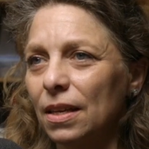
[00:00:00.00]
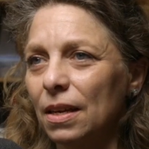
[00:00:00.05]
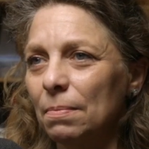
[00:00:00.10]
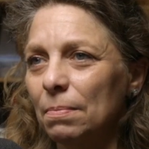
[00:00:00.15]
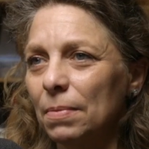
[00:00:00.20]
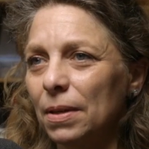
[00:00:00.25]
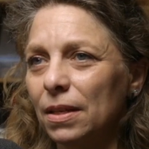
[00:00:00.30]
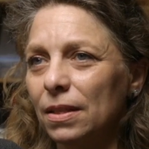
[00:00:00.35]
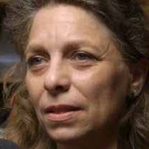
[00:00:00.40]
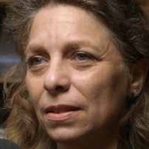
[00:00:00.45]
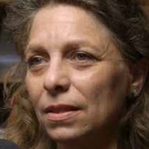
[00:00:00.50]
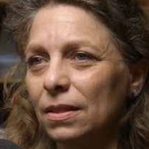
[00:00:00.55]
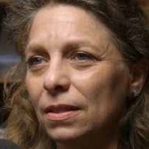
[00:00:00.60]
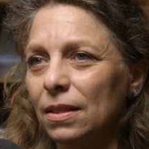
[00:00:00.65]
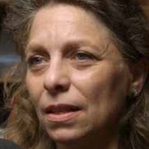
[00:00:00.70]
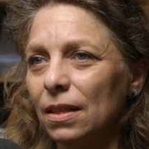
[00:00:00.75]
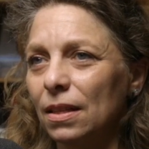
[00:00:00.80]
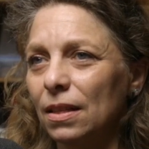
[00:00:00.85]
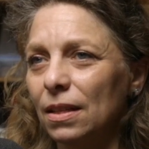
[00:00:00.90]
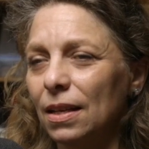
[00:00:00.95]
it because
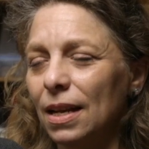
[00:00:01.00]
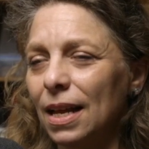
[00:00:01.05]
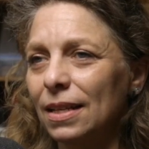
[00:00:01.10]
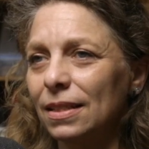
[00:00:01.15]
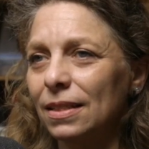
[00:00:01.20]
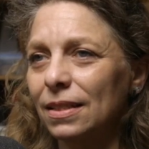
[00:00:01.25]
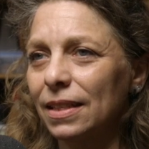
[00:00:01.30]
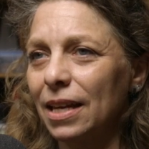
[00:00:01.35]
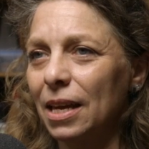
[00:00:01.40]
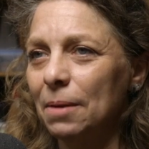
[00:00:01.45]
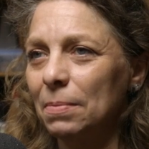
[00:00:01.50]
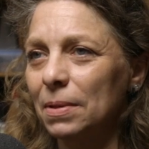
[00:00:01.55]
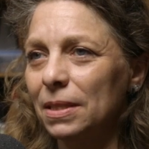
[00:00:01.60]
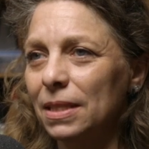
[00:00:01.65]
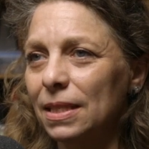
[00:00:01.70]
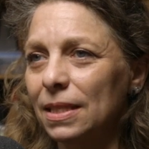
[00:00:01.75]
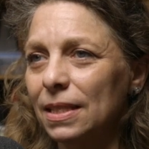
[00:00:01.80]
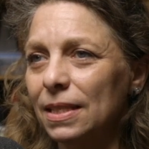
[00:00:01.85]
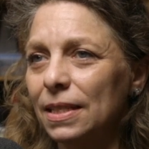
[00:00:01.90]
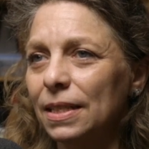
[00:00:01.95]
the landscape
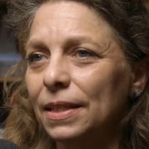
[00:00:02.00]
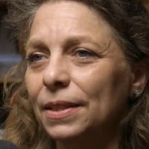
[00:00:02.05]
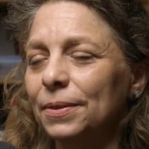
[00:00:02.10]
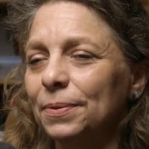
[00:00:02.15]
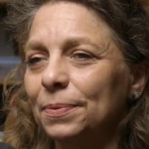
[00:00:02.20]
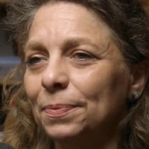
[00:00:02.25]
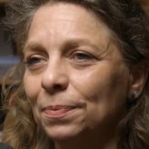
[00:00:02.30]
isn't still.